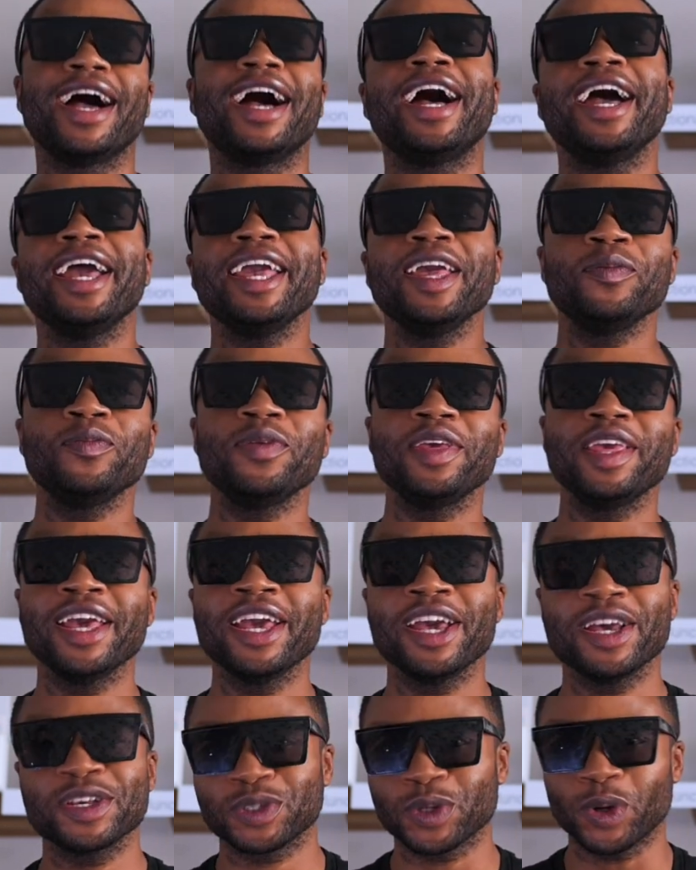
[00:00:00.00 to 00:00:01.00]
I am
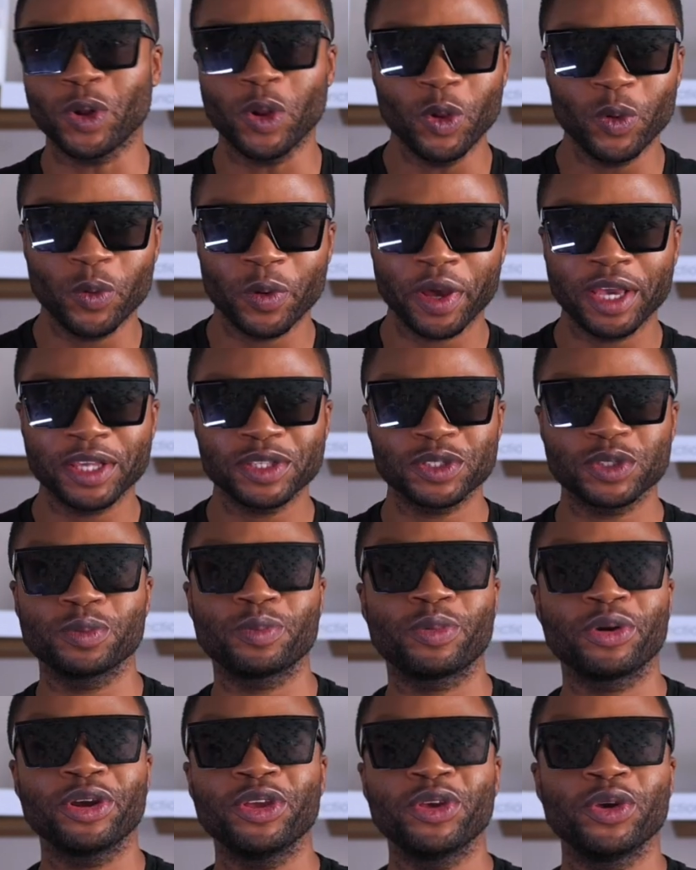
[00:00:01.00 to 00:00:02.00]
here as always to
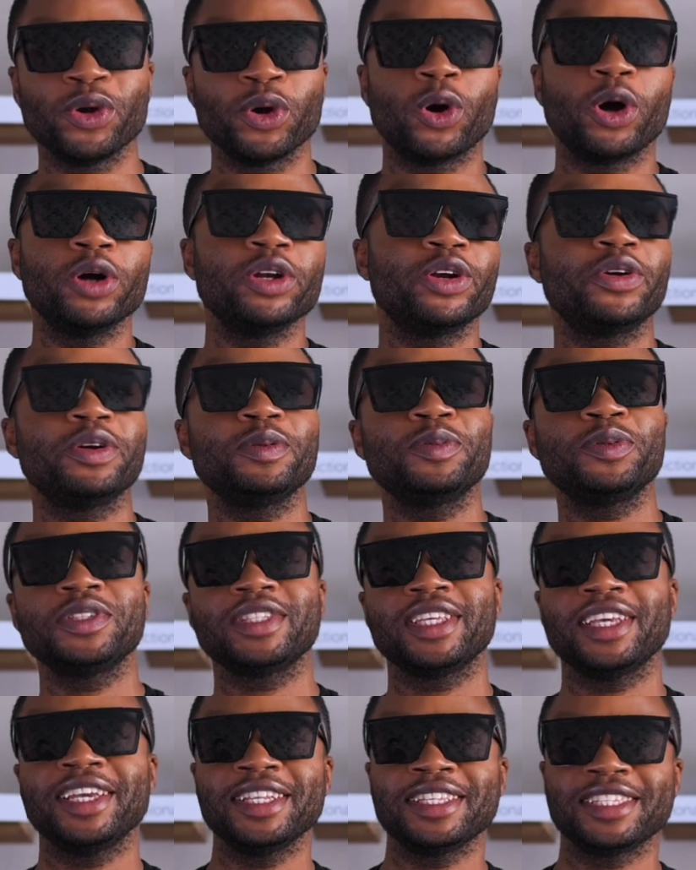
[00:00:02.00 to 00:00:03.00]
bring you Honourable
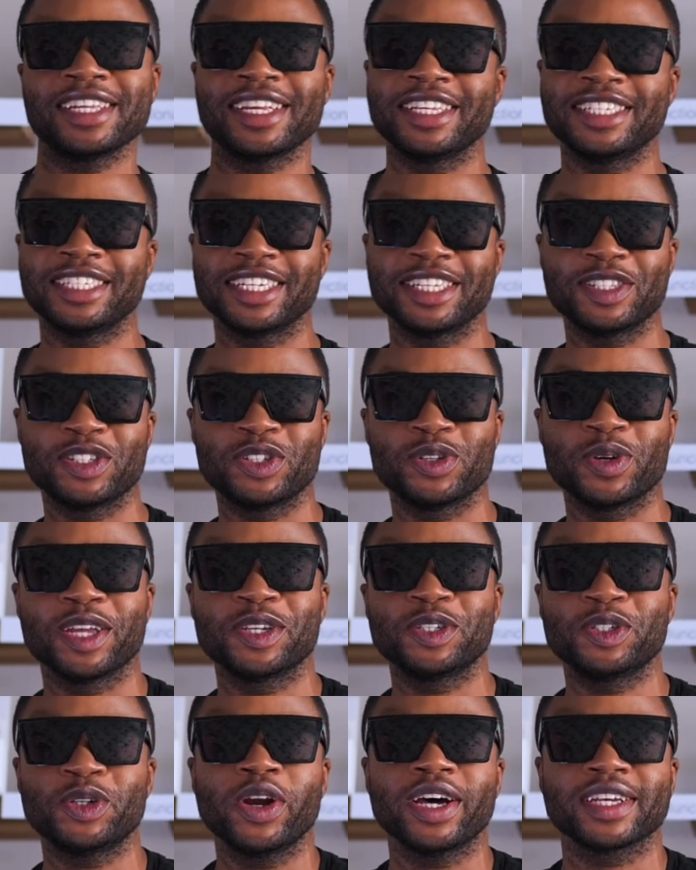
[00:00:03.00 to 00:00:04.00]
SKINtelligence you
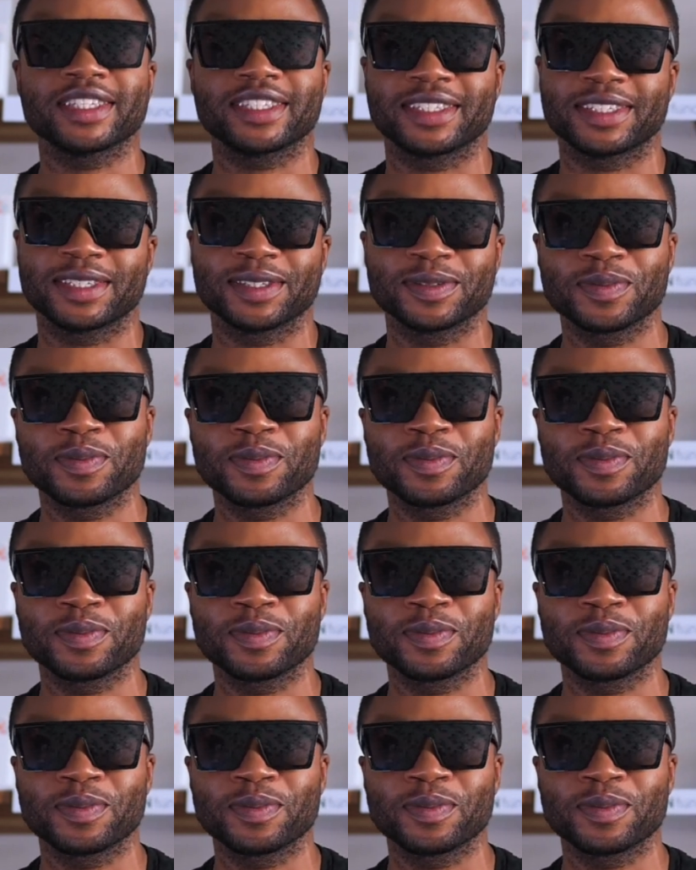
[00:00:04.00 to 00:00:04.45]
can trust.